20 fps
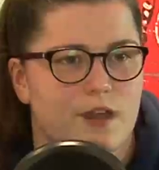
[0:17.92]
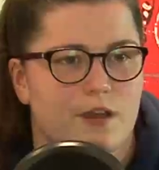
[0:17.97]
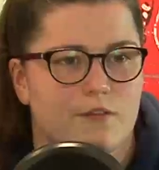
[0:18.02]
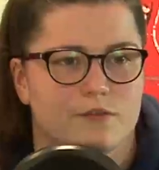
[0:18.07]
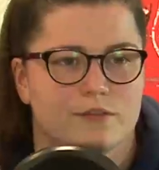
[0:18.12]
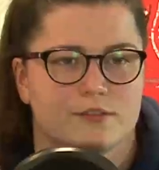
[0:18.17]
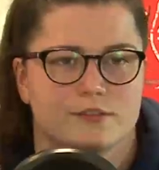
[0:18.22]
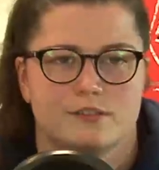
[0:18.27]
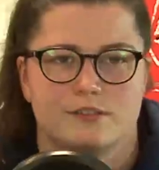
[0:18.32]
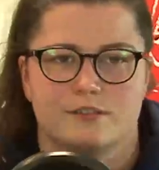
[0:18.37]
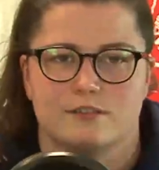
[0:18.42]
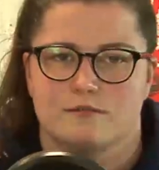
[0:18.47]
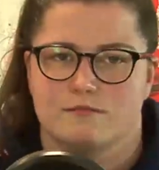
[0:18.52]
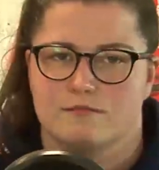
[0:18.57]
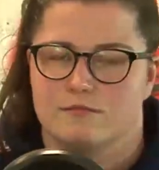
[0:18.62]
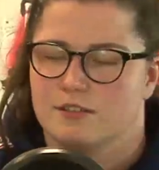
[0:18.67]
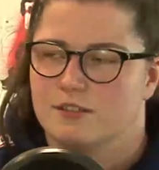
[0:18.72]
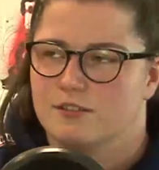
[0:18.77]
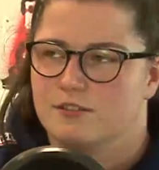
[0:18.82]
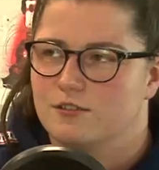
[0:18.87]
if you haven't,
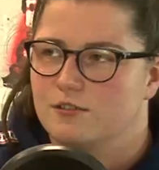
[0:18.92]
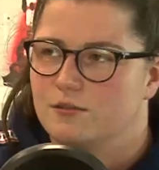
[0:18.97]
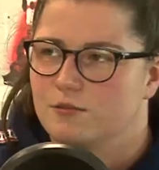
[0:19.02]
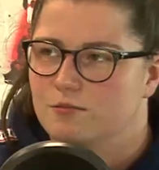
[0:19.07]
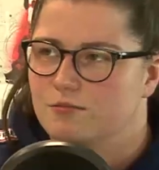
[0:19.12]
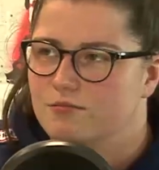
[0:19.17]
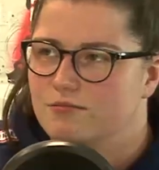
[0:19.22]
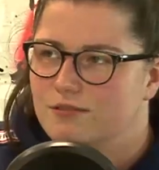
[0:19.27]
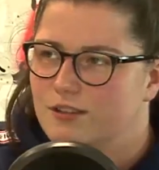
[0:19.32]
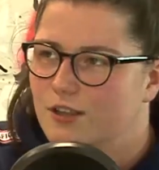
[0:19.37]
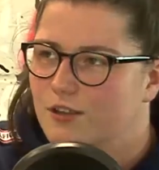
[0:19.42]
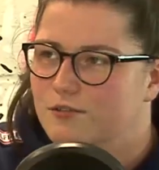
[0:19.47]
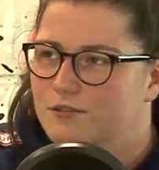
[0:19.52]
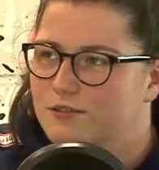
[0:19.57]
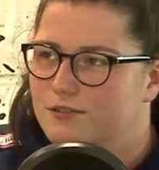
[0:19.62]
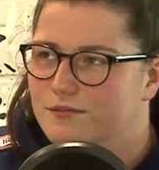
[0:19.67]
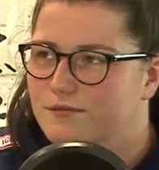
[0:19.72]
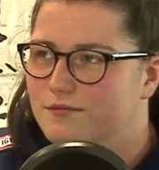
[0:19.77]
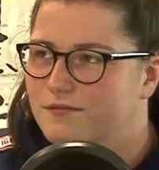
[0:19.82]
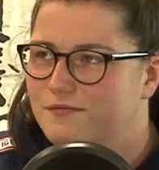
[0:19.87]
you do
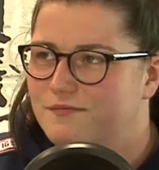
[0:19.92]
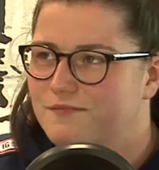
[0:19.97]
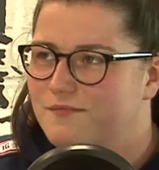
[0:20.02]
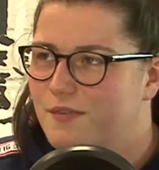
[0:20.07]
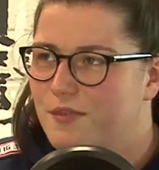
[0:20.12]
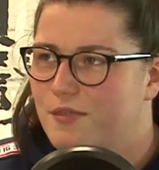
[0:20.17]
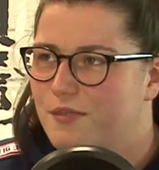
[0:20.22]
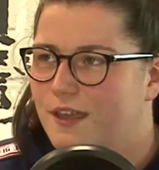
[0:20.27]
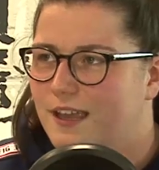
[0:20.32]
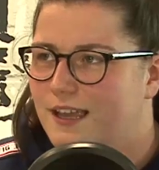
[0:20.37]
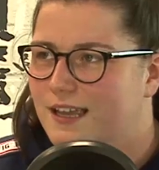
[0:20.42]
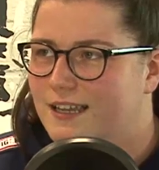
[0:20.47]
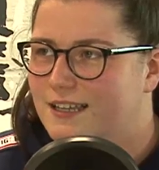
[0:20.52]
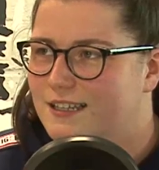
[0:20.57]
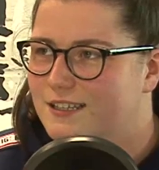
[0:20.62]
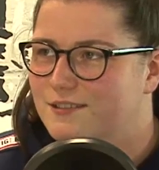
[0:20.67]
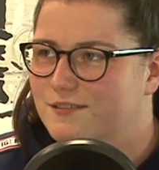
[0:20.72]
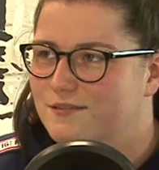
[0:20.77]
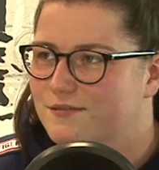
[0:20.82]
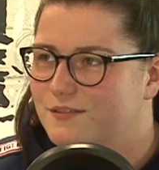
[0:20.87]
loads of
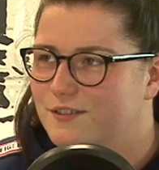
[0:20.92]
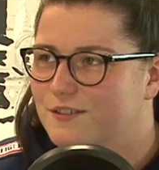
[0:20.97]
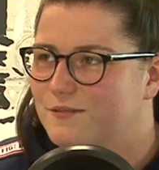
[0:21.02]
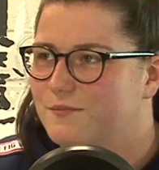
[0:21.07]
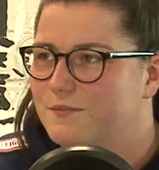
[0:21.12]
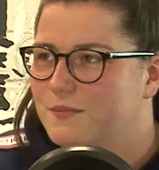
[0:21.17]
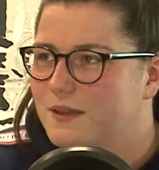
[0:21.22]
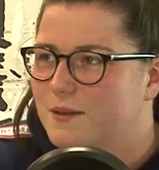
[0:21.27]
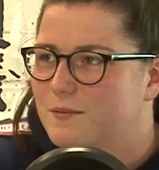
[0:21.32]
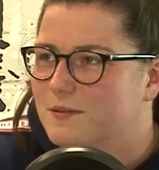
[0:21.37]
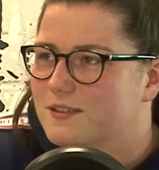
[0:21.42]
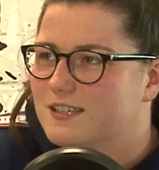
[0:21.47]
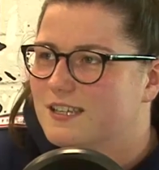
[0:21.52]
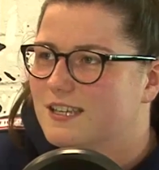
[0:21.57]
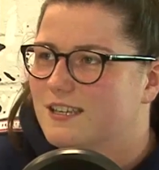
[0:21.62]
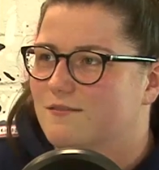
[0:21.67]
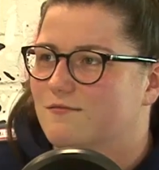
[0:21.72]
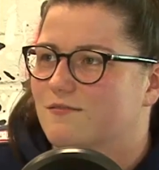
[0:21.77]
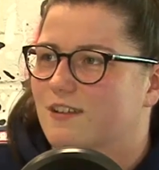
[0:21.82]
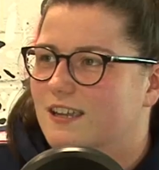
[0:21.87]
things for
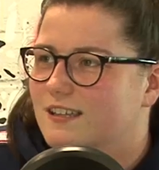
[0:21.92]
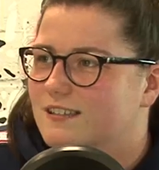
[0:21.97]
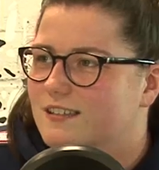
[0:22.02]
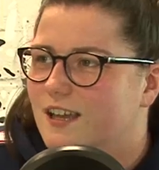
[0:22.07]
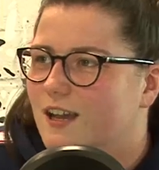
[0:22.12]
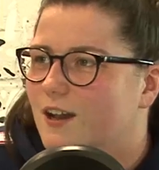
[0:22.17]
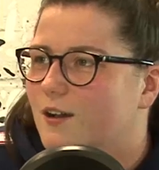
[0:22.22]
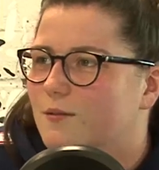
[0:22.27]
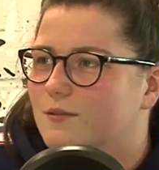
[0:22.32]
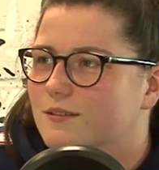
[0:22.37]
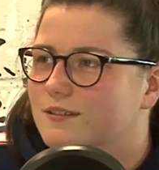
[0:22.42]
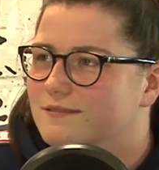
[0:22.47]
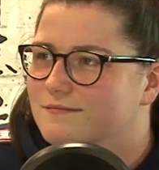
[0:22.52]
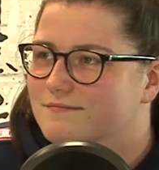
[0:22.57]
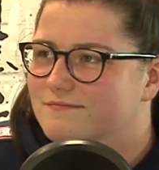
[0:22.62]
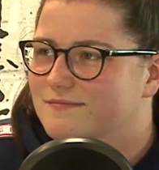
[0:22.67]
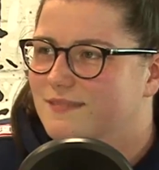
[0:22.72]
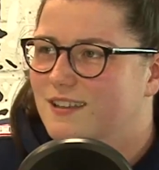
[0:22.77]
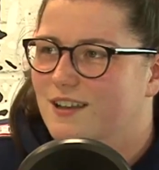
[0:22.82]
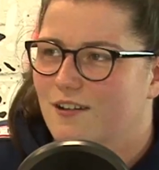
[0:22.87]
BBC Radio
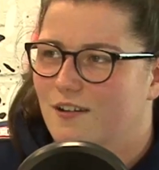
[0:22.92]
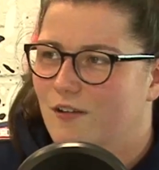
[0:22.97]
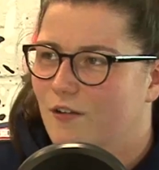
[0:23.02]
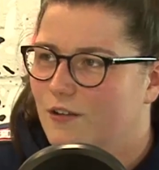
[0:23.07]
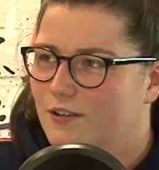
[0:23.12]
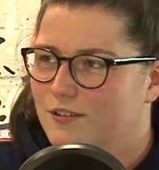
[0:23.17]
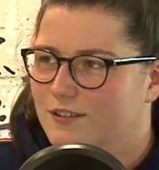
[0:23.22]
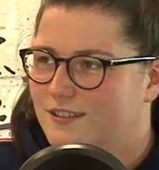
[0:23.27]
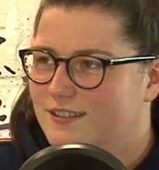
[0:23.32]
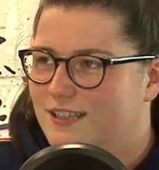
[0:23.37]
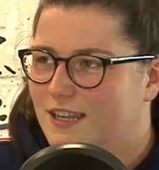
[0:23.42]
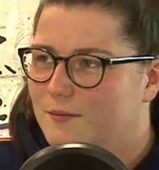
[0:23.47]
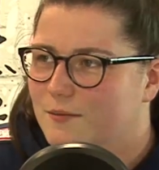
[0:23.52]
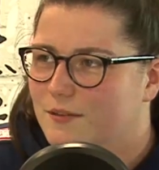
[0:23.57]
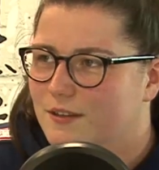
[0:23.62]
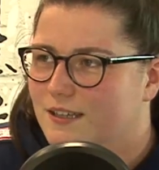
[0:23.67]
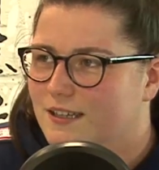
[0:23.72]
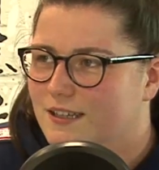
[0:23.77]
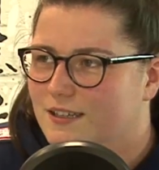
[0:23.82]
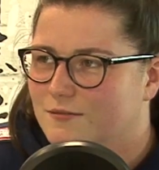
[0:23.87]
and all of the type
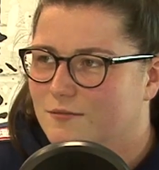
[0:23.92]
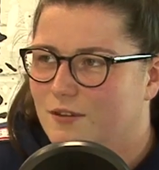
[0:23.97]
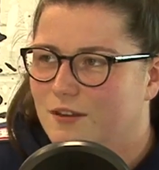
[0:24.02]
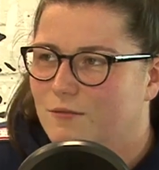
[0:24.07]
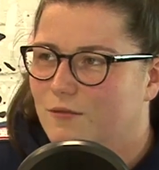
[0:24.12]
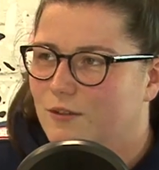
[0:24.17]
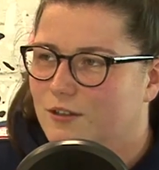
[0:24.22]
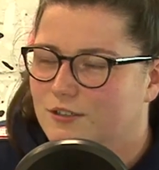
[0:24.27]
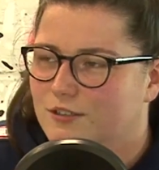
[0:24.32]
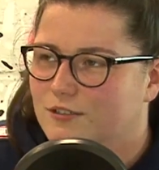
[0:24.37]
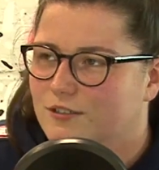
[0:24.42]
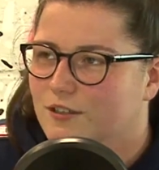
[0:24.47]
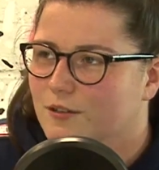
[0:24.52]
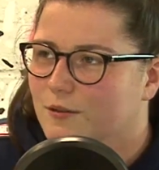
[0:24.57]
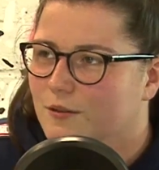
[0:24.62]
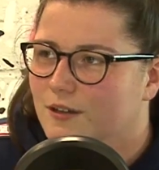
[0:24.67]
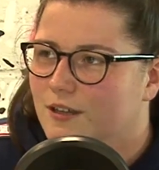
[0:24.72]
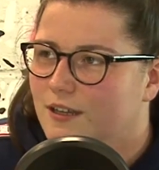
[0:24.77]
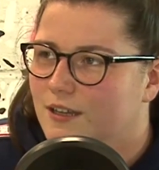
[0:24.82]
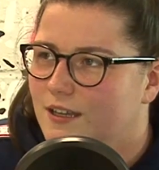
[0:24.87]
of things. What do you
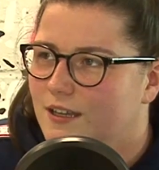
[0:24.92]
do?